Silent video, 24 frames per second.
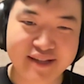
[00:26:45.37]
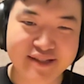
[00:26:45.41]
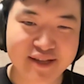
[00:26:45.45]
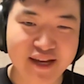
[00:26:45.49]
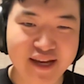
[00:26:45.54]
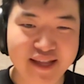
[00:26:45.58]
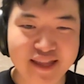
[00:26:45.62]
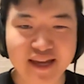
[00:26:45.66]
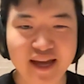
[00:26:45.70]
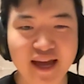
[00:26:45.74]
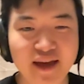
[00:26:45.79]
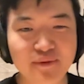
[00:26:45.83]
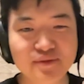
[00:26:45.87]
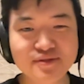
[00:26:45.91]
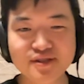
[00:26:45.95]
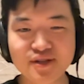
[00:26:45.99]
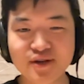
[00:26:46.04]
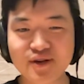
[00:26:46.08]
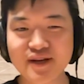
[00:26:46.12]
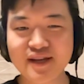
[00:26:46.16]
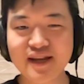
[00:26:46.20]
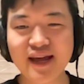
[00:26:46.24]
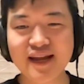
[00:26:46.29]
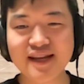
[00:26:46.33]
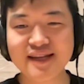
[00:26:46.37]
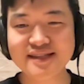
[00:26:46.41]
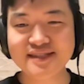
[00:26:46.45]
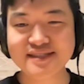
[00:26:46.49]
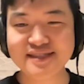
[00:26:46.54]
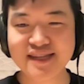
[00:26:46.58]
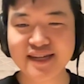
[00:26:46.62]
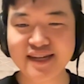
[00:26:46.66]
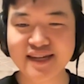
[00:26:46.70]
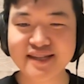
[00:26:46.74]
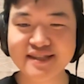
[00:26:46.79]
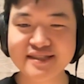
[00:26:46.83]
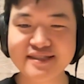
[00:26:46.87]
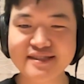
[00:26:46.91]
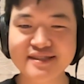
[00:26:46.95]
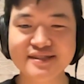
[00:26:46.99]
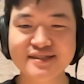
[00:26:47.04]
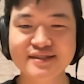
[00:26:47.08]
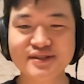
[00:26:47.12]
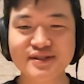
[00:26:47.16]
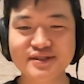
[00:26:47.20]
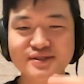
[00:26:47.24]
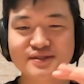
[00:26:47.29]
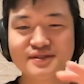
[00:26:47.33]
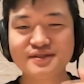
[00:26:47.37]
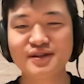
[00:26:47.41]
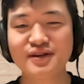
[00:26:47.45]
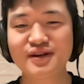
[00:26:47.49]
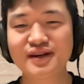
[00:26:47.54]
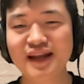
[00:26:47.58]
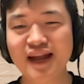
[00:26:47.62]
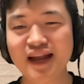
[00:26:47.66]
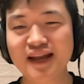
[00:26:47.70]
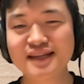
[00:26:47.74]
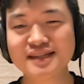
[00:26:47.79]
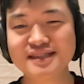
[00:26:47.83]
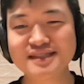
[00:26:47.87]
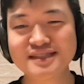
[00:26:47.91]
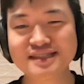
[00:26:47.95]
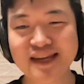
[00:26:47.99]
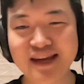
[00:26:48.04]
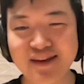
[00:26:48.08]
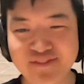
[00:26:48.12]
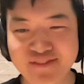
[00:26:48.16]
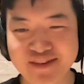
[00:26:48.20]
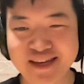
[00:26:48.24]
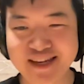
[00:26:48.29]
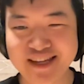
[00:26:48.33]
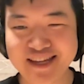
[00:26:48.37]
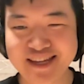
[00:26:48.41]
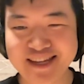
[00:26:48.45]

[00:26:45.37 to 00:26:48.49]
So I think I was token 96, Chris was token 97.